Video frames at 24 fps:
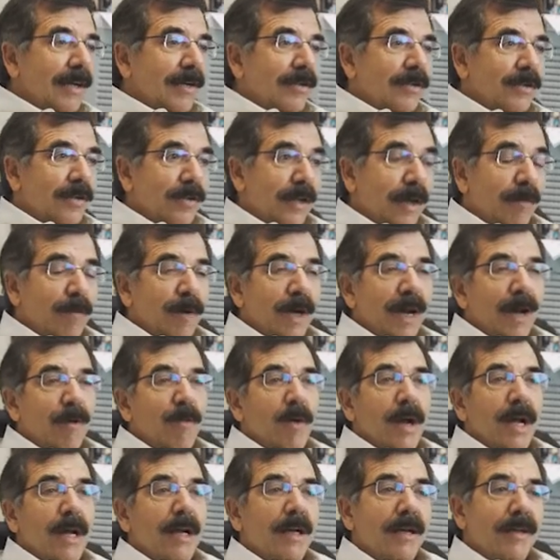So then when I
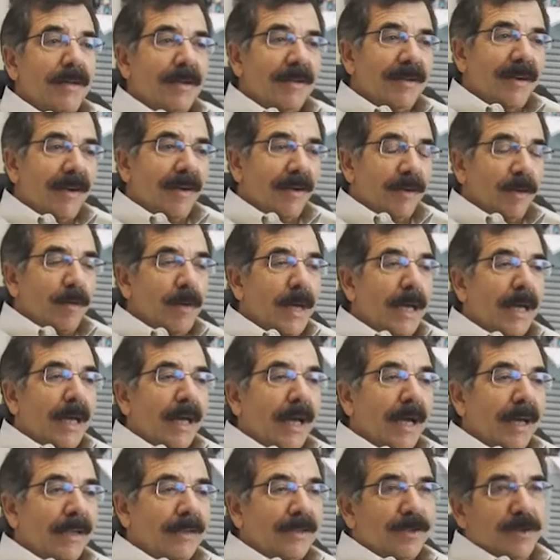went on the
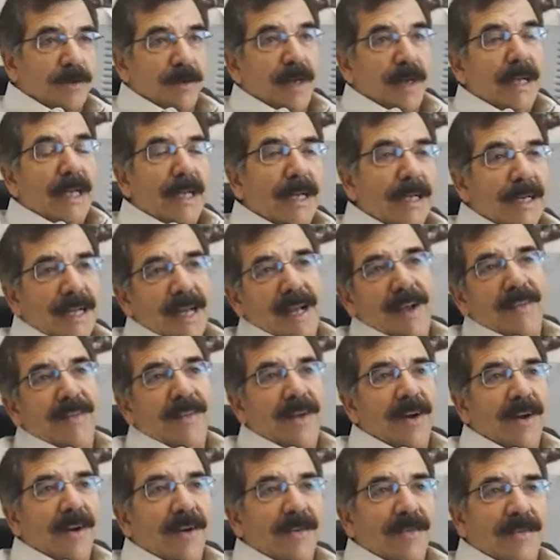weekends drinking down
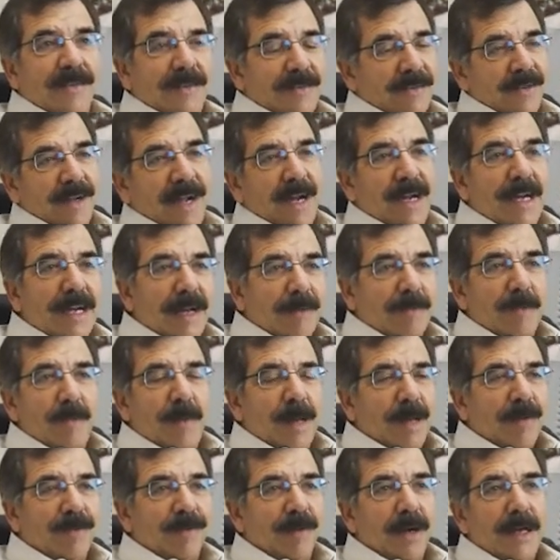there, I didn't have to
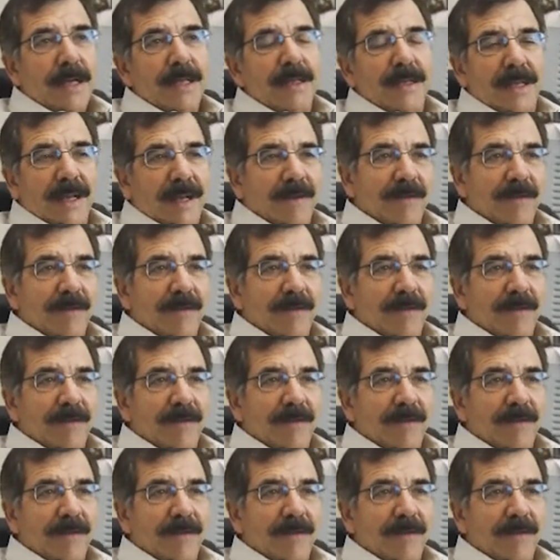pay for anything.